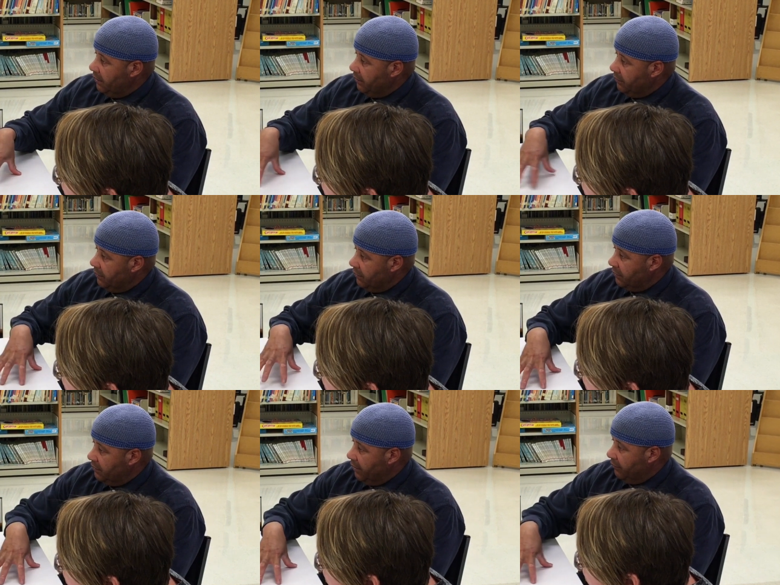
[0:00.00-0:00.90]
Have you
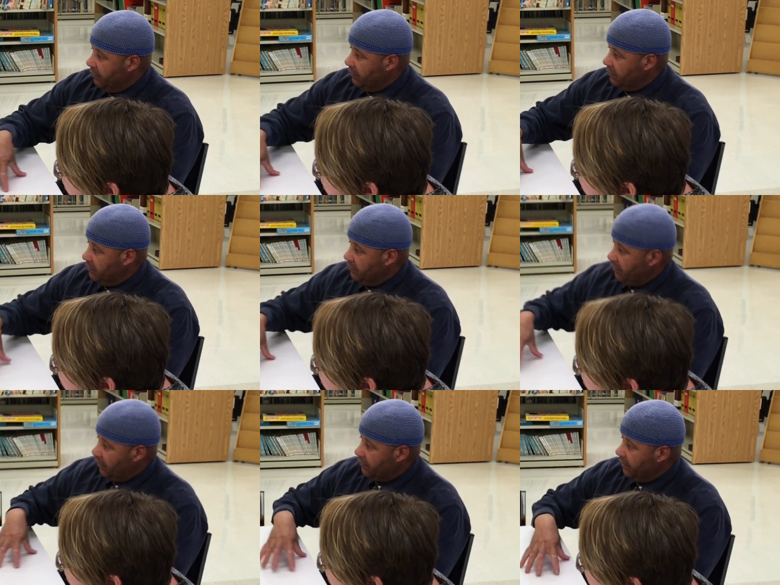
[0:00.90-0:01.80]

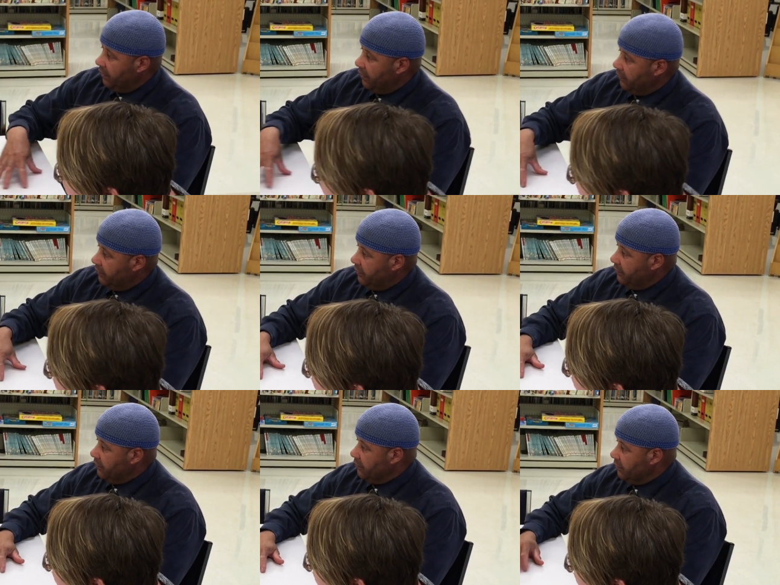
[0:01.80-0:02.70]
talked to any of the other
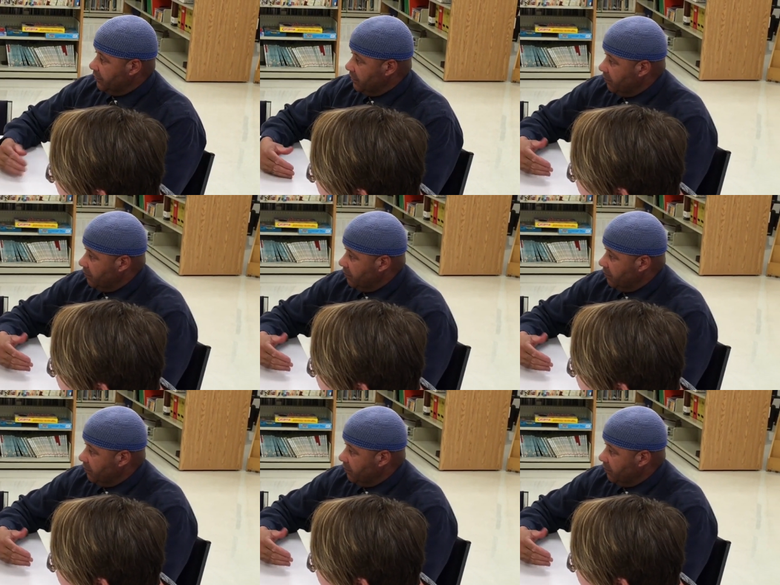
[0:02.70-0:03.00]
teachers to see